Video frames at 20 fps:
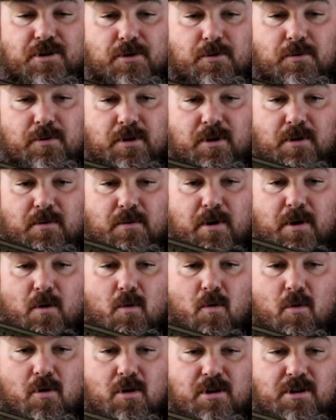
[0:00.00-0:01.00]
2
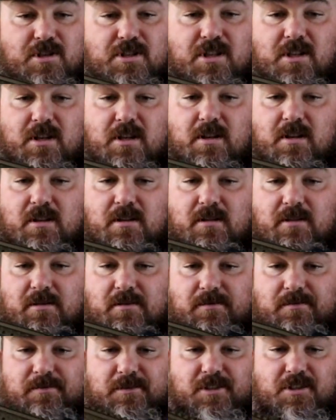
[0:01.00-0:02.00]
3/4.
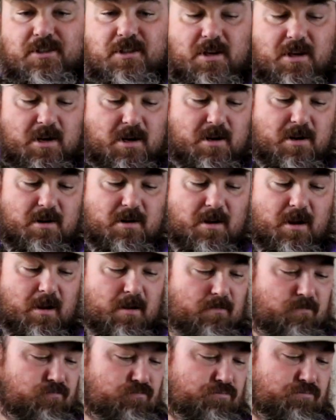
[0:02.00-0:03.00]
Let's see here.
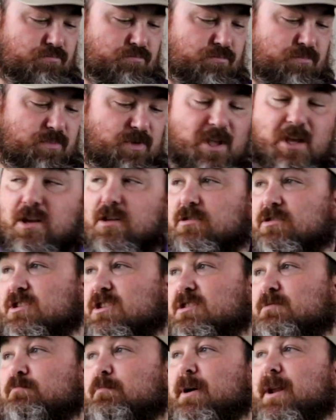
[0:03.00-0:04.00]
It
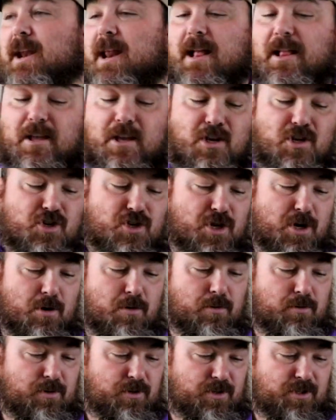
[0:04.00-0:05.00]
uses Benelli
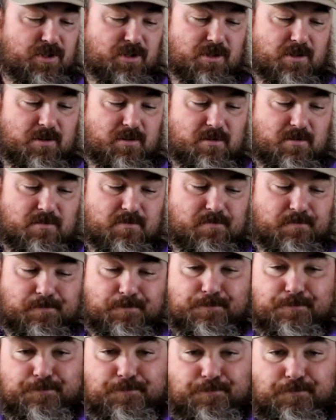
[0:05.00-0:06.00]
chokes.
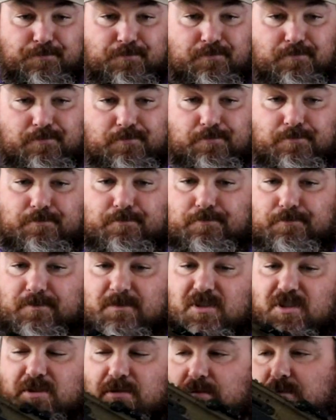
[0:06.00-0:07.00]

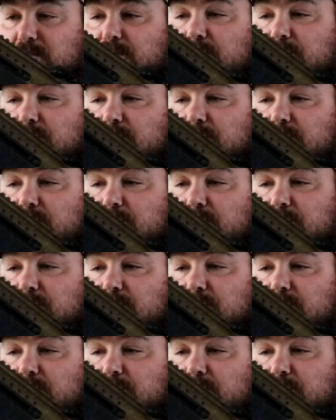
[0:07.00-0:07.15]
It's,